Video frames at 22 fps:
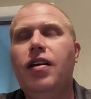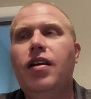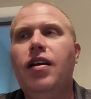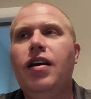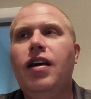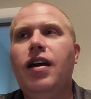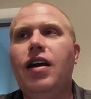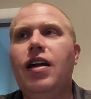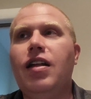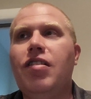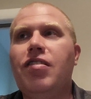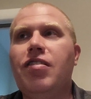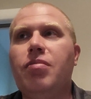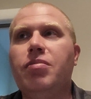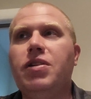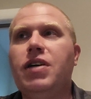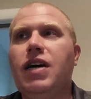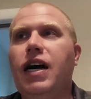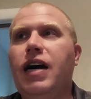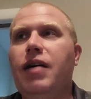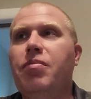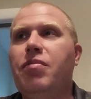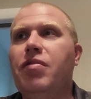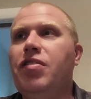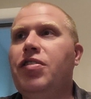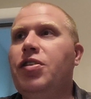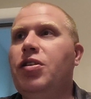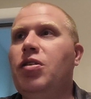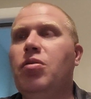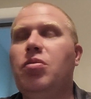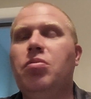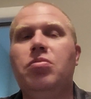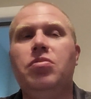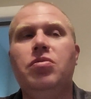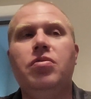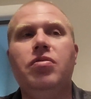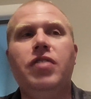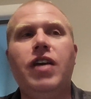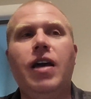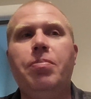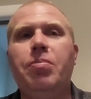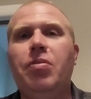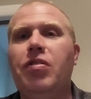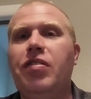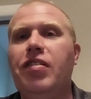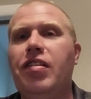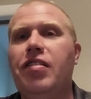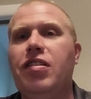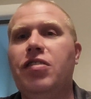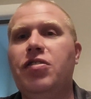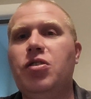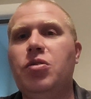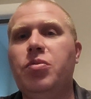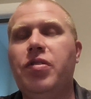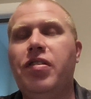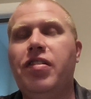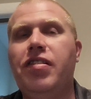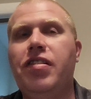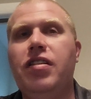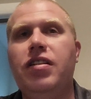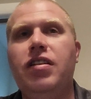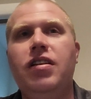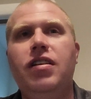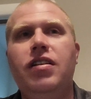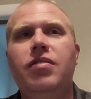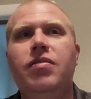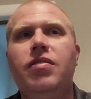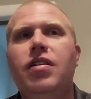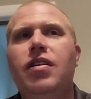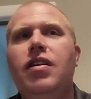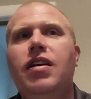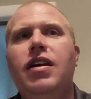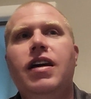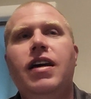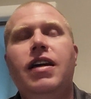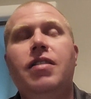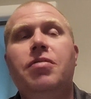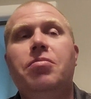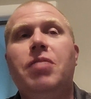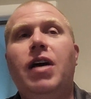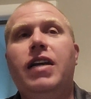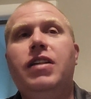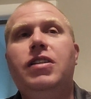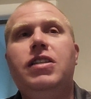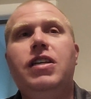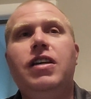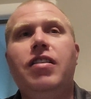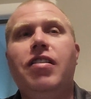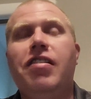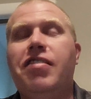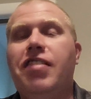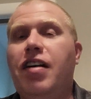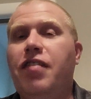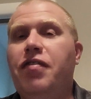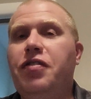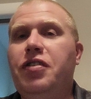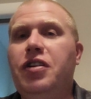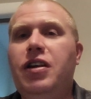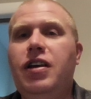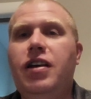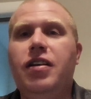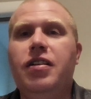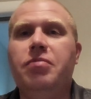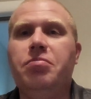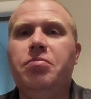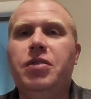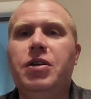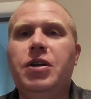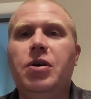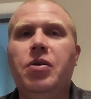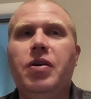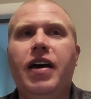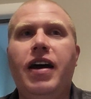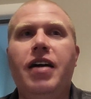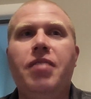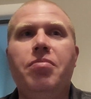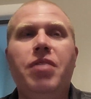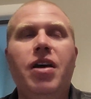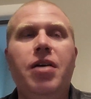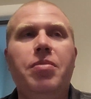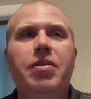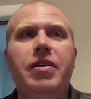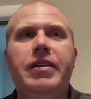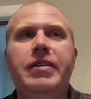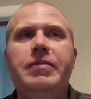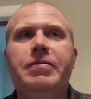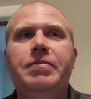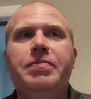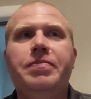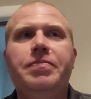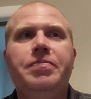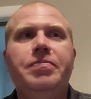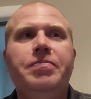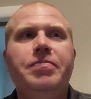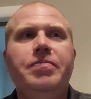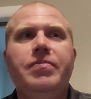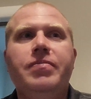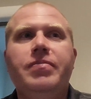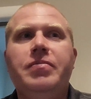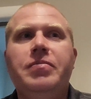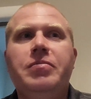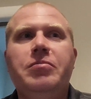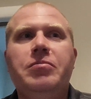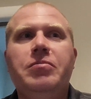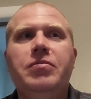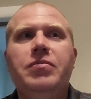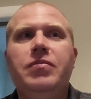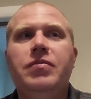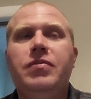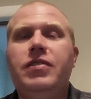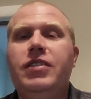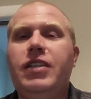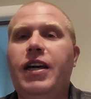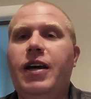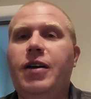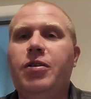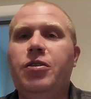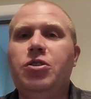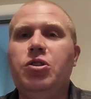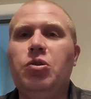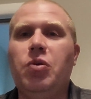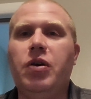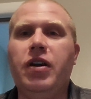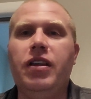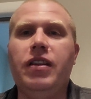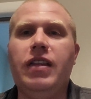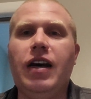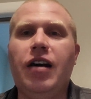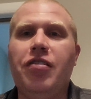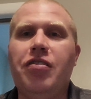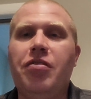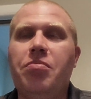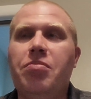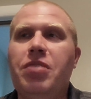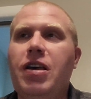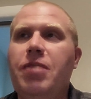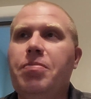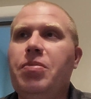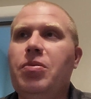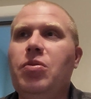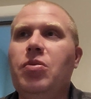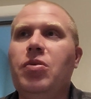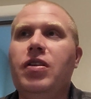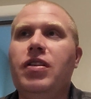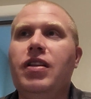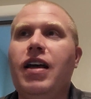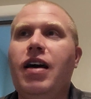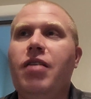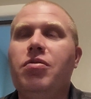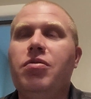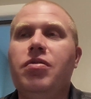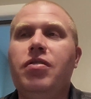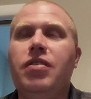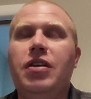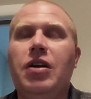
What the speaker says: And sometimes Naples is a newer city. In 1970, it had maybe 10 or 20,000 people, and that would